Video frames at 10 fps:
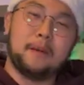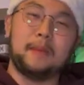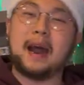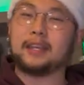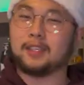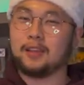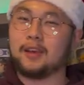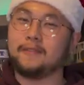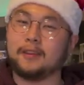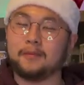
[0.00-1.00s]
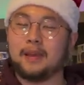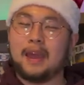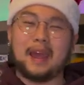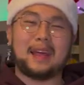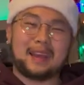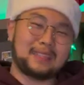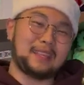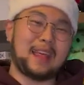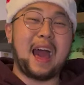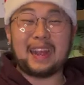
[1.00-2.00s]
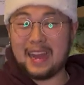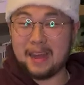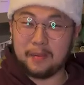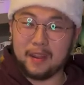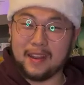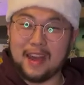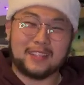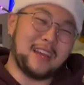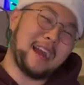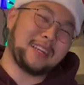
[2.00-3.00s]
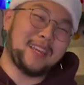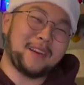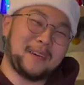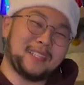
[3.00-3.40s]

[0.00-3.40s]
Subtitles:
but I still love them, and like I said, I got a pair now, so I can talk my